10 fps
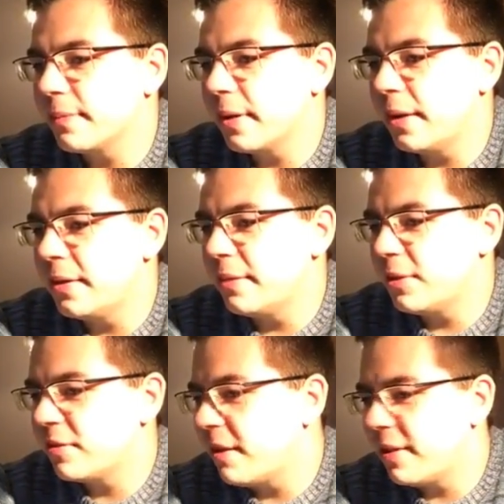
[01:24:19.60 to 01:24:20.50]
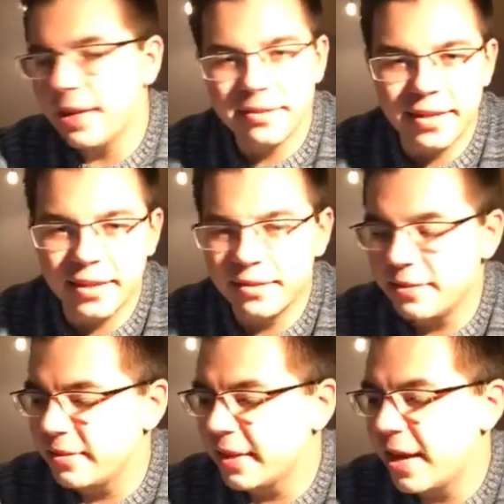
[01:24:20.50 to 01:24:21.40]
because I have like a
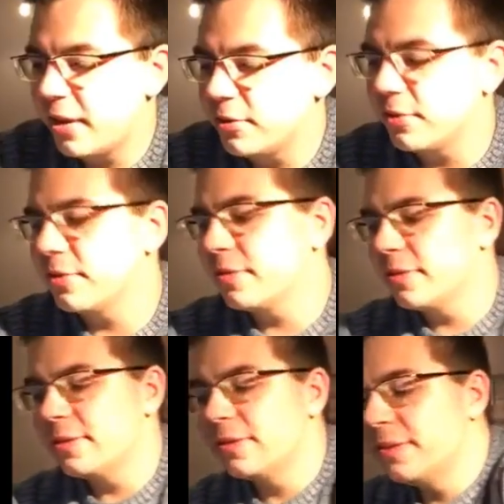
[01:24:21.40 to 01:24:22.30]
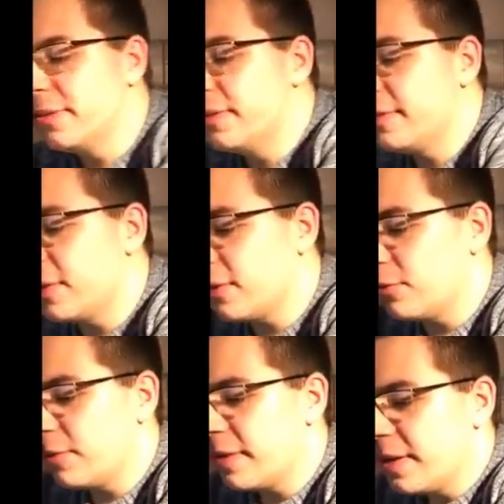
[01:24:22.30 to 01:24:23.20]
second account on SoundCloud
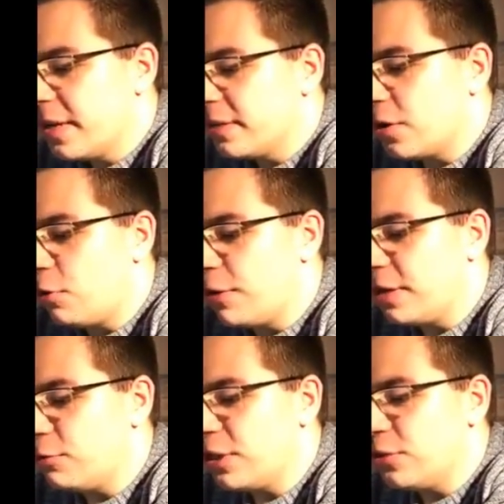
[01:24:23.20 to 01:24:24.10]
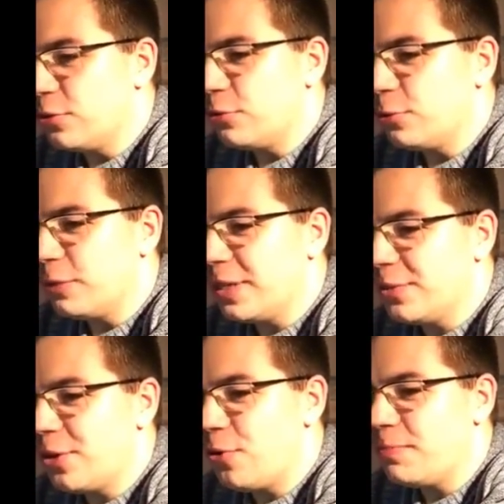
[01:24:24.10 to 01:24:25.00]
or whatever. So when
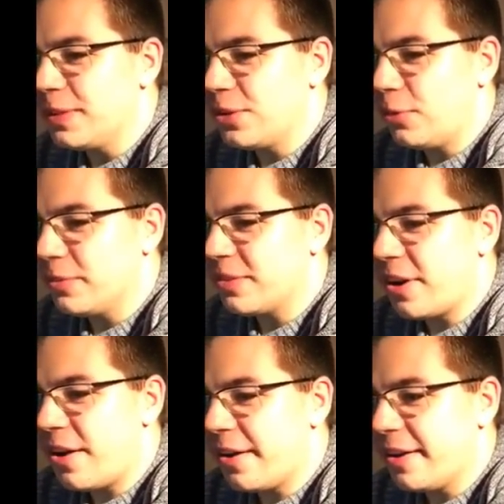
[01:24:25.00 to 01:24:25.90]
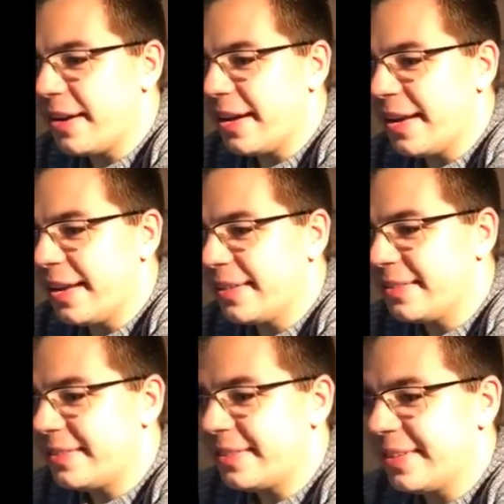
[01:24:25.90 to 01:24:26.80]
you open Tom Starr
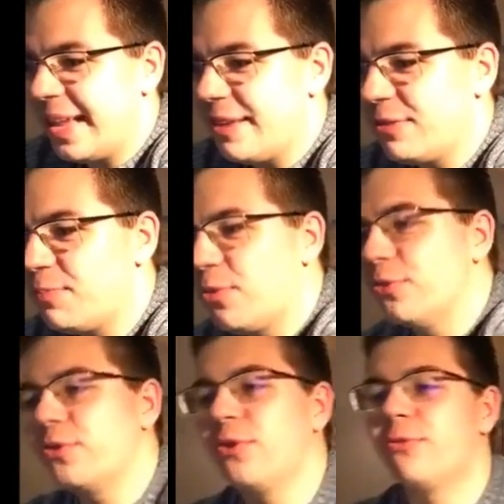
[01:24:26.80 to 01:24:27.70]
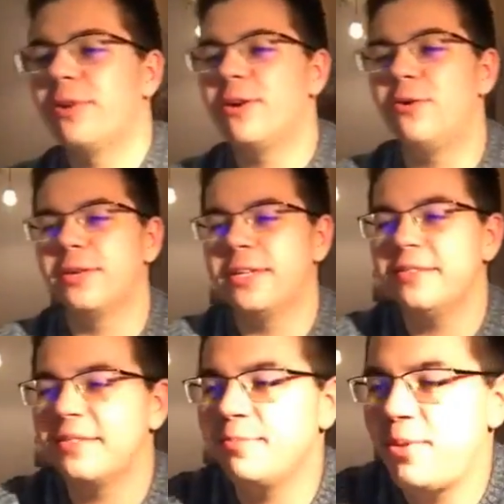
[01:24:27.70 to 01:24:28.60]
and Live at Protocol
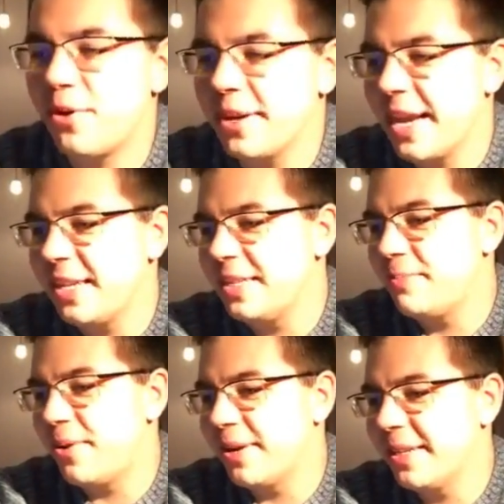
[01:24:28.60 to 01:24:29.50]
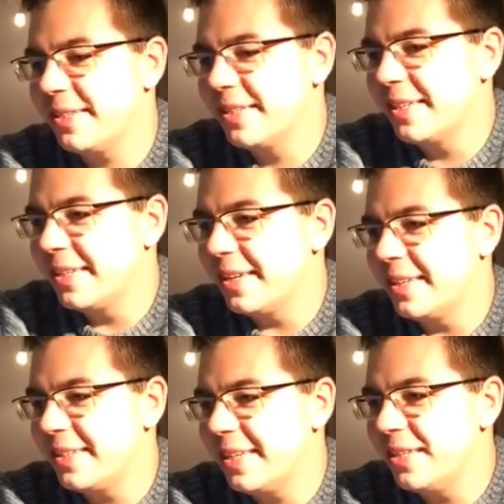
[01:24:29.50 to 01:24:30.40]
Recordings party, ADE party.
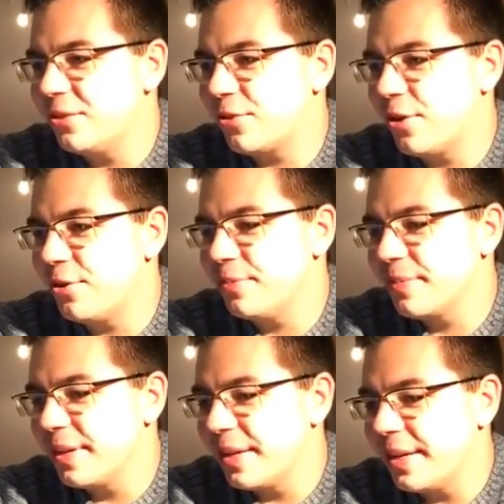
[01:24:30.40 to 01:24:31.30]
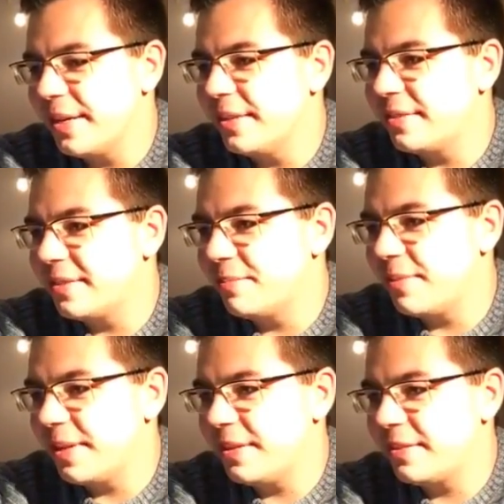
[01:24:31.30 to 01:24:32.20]
The intro is
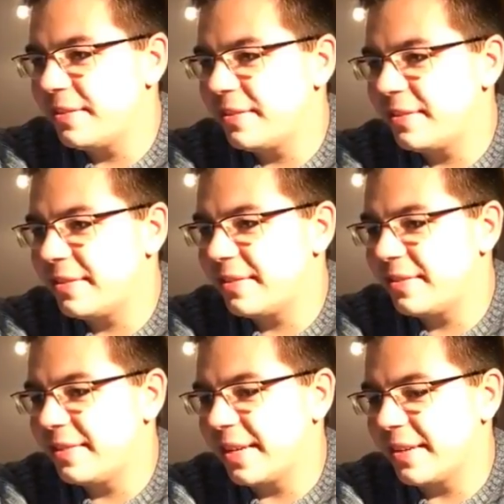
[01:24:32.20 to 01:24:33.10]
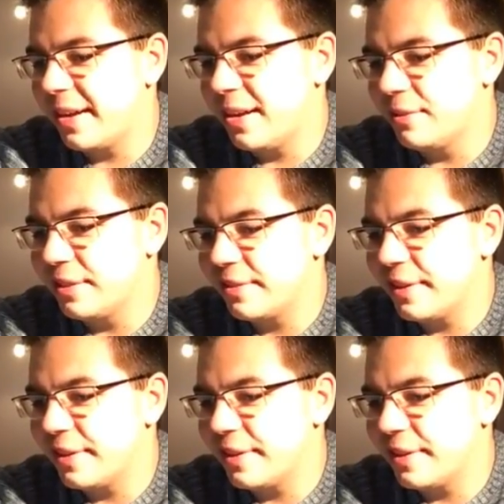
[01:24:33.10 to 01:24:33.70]
simply sick. I love it.